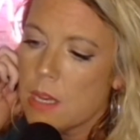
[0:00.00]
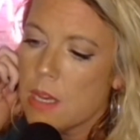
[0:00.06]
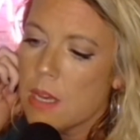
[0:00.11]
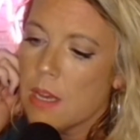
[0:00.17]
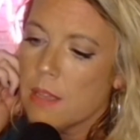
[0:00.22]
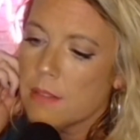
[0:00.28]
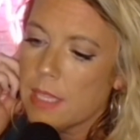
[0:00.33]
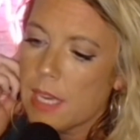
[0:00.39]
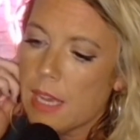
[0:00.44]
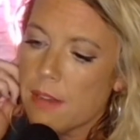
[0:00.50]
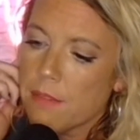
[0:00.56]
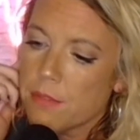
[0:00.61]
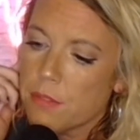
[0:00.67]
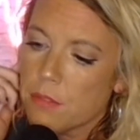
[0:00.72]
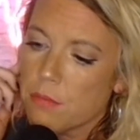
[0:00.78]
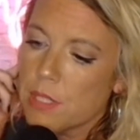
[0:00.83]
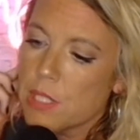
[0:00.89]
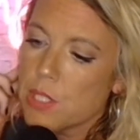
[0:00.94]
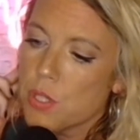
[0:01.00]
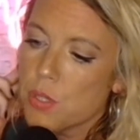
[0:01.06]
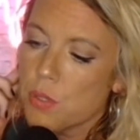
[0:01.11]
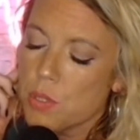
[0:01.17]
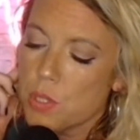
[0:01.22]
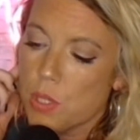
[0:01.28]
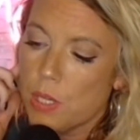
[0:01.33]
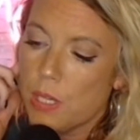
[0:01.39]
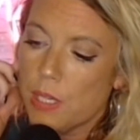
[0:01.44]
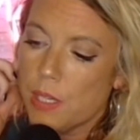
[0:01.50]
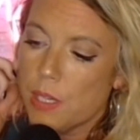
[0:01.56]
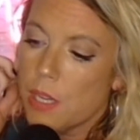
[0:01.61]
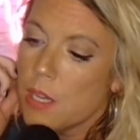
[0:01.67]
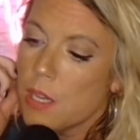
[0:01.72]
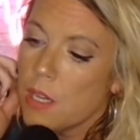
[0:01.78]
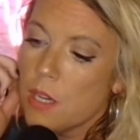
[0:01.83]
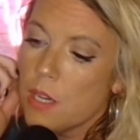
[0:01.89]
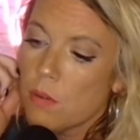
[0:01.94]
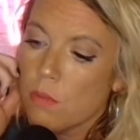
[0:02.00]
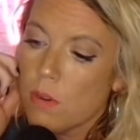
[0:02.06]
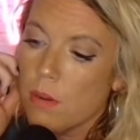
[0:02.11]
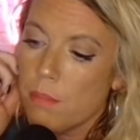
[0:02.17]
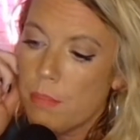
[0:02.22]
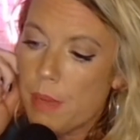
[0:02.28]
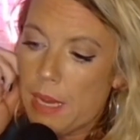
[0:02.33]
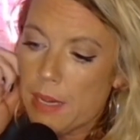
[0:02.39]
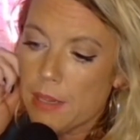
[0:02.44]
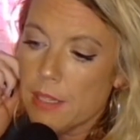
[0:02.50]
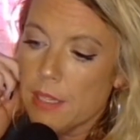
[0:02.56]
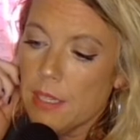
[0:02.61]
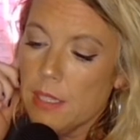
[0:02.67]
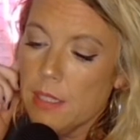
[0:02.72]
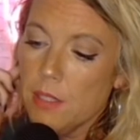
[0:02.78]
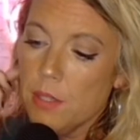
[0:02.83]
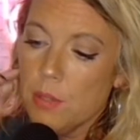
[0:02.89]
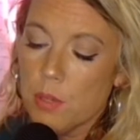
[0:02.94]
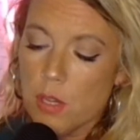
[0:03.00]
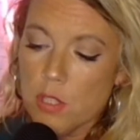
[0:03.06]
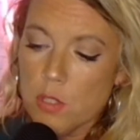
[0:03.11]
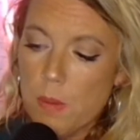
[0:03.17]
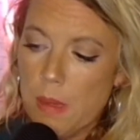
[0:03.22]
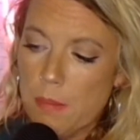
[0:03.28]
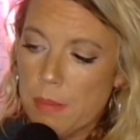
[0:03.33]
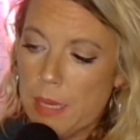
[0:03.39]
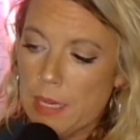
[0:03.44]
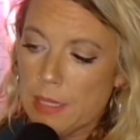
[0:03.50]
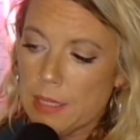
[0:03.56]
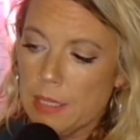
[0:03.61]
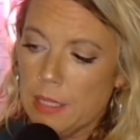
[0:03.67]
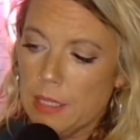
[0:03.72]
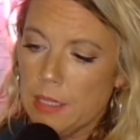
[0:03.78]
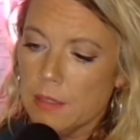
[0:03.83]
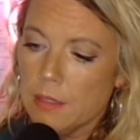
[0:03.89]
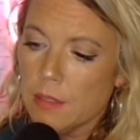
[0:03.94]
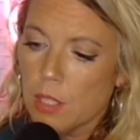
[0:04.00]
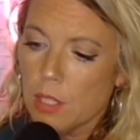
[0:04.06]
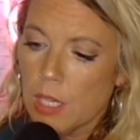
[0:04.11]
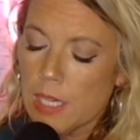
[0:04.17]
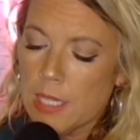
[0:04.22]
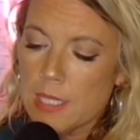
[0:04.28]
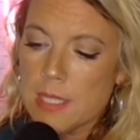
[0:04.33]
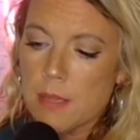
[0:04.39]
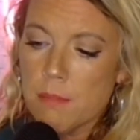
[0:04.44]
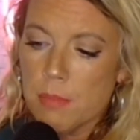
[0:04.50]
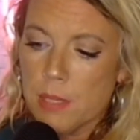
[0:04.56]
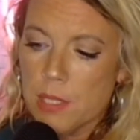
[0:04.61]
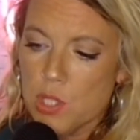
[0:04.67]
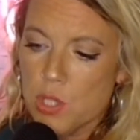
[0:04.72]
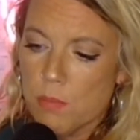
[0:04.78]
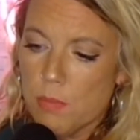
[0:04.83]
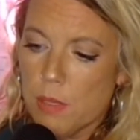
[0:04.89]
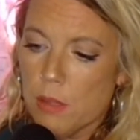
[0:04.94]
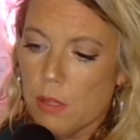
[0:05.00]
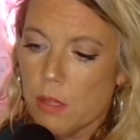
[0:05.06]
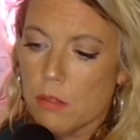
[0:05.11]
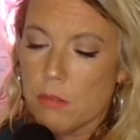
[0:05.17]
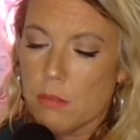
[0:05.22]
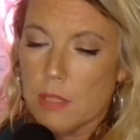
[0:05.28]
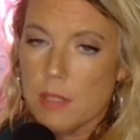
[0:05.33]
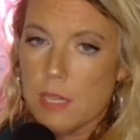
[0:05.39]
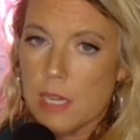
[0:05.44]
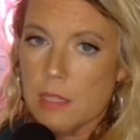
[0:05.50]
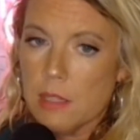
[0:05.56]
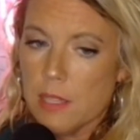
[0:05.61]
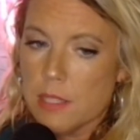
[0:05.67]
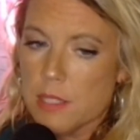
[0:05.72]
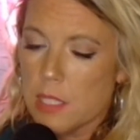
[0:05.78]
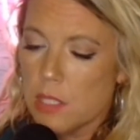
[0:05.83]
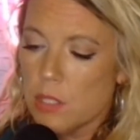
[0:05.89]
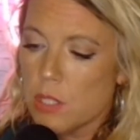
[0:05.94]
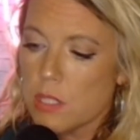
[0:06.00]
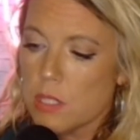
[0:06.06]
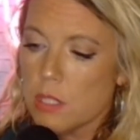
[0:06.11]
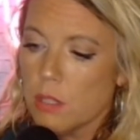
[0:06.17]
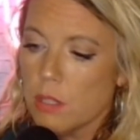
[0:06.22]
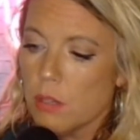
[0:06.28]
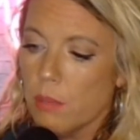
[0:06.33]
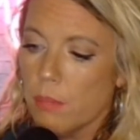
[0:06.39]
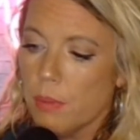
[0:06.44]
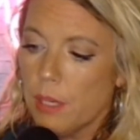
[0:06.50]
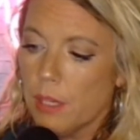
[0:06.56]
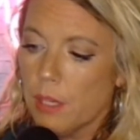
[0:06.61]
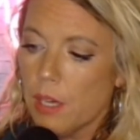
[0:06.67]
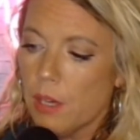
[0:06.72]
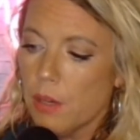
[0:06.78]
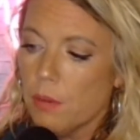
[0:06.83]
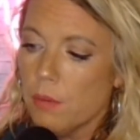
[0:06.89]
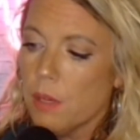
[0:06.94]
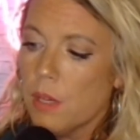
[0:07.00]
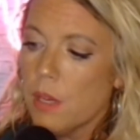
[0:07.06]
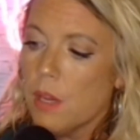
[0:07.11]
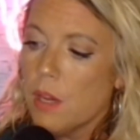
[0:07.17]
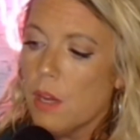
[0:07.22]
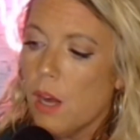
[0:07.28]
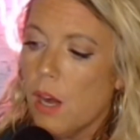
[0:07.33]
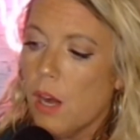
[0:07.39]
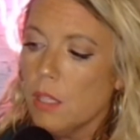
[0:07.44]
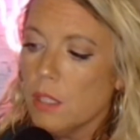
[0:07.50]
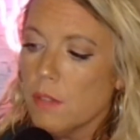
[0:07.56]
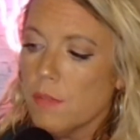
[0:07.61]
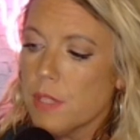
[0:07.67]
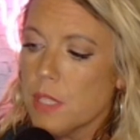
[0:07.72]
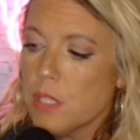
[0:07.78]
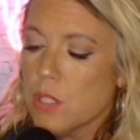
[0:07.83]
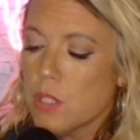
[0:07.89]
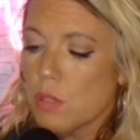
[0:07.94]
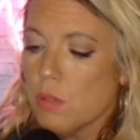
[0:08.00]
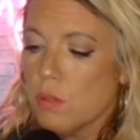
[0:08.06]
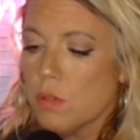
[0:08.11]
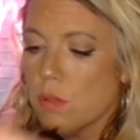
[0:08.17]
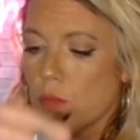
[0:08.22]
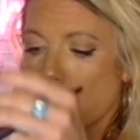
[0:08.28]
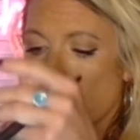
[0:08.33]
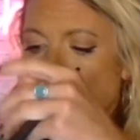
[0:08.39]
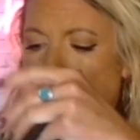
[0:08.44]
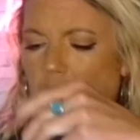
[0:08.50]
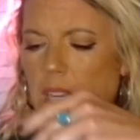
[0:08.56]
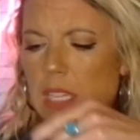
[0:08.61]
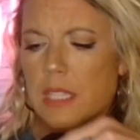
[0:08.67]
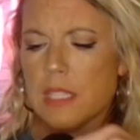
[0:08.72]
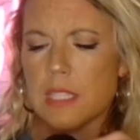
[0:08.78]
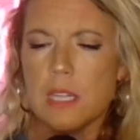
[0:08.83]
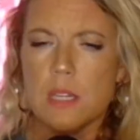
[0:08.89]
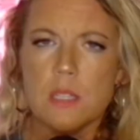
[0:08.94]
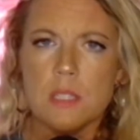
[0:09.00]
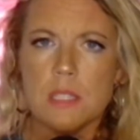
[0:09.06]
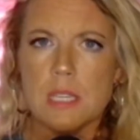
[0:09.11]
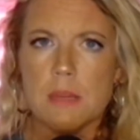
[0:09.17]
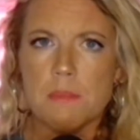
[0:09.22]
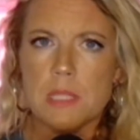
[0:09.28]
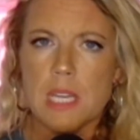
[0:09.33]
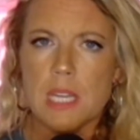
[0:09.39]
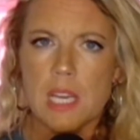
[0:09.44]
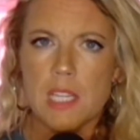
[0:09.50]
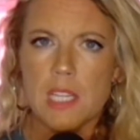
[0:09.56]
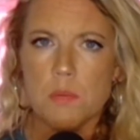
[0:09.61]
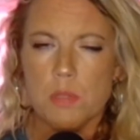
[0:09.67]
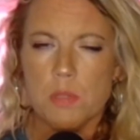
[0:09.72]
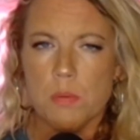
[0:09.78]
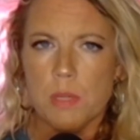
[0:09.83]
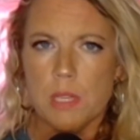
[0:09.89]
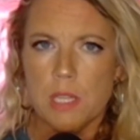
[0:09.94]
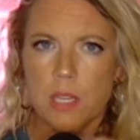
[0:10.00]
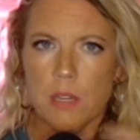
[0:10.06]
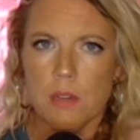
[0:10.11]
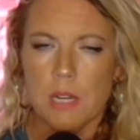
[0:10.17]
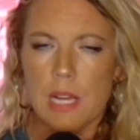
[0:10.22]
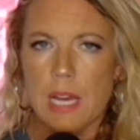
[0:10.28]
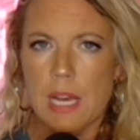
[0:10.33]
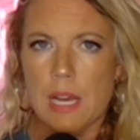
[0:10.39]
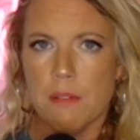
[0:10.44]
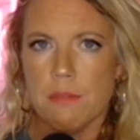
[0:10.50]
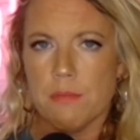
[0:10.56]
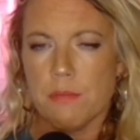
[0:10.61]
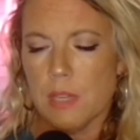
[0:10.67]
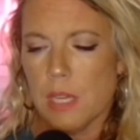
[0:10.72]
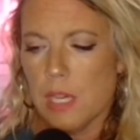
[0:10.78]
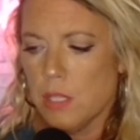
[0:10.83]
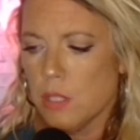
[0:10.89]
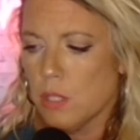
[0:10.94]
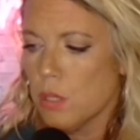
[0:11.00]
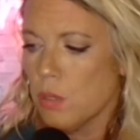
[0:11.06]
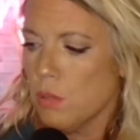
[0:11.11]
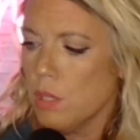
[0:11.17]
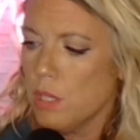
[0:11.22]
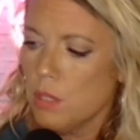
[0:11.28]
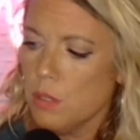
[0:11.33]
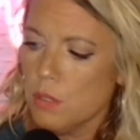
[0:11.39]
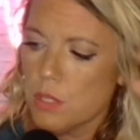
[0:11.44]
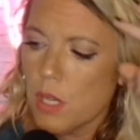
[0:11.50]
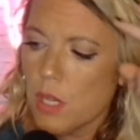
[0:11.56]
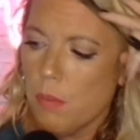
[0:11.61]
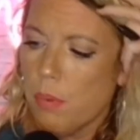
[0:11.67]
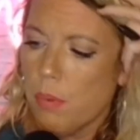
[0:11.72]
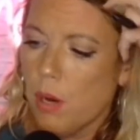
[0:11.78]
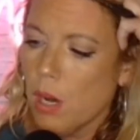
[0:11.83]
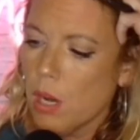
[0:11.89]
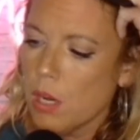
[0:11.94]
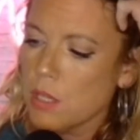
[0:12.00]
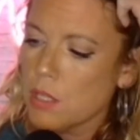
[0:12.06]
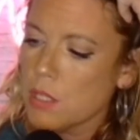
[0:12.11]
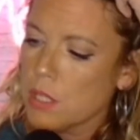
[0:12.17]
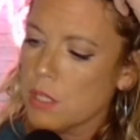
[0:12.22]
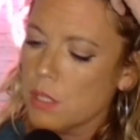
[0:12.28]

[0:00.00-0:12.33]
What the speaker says: They have 3 children, Rebecca, who goes by Becky, Grace, and Benjamin, the 3 that I listed just a little bit ago. All of these children were kind of stair-stepped in age between 1.5 years and 2 years apart.